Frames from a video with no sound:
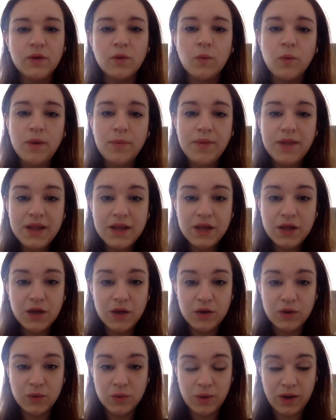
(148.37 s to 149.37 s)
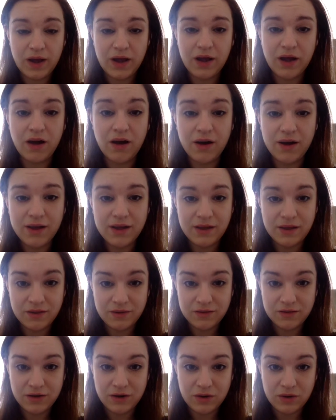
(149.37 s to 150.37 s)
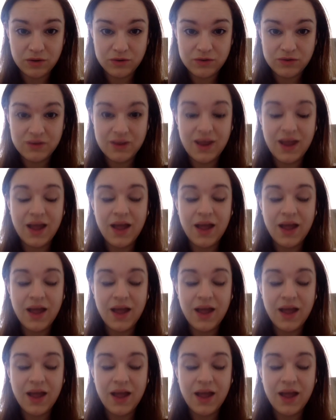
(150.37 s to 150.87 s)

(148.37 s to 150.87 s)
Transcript: Women who wear high heels a lot,